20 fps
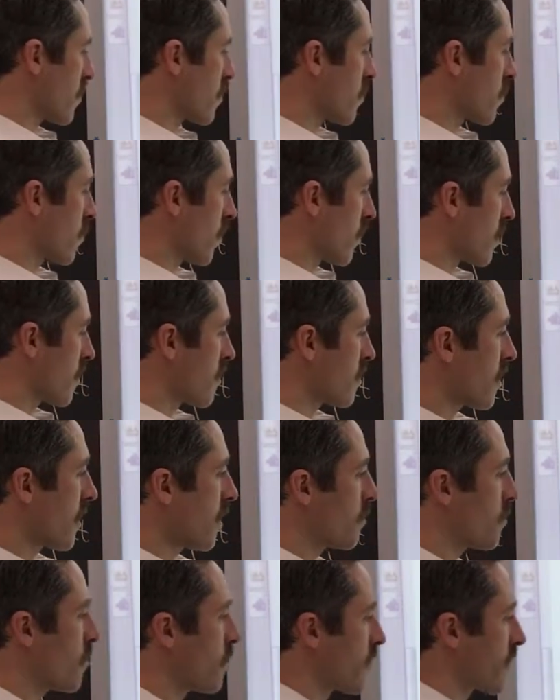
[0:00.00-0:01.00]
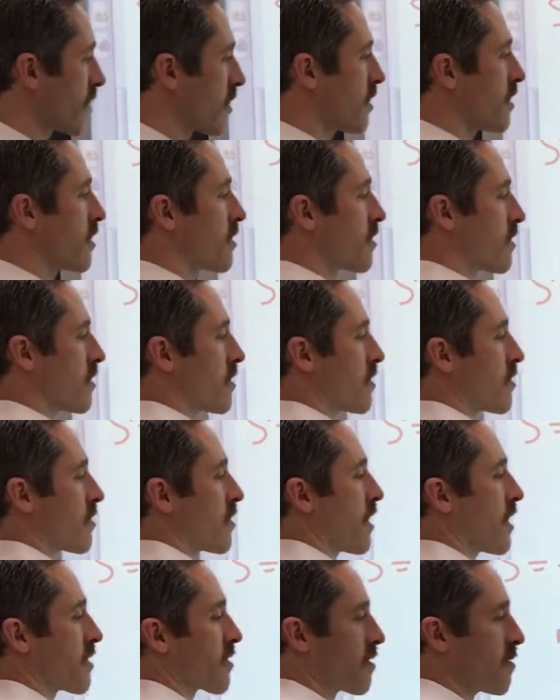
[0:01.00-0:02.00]
the truck is not moving initially, so
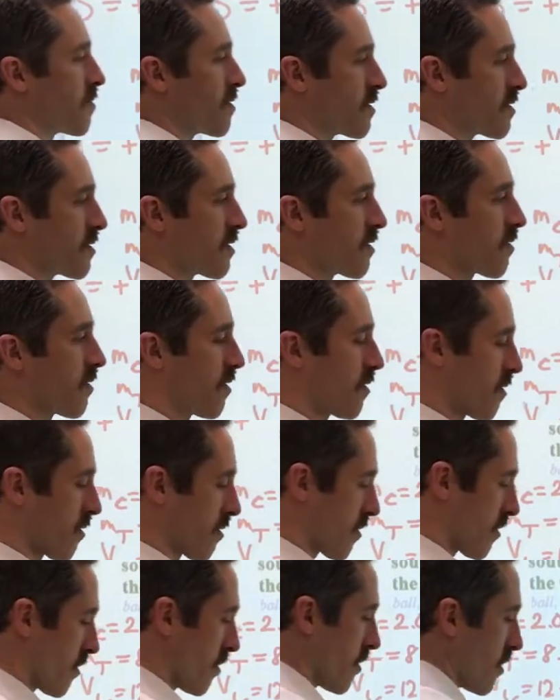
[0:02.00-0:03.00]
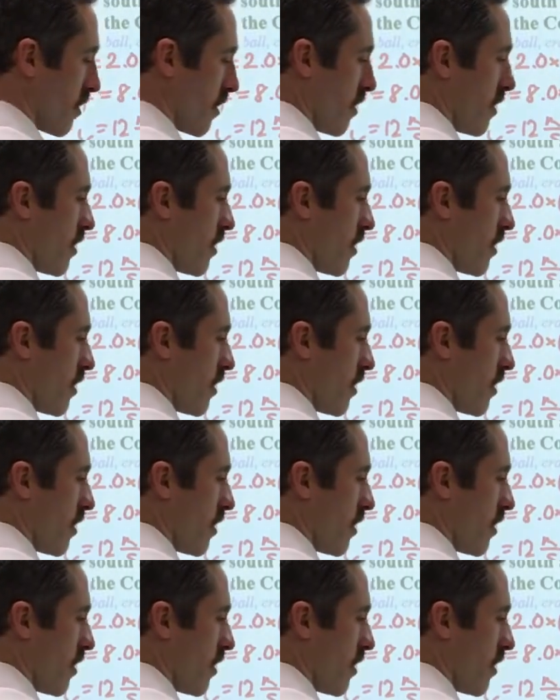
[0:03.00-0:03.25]
that's going to be 0. Good.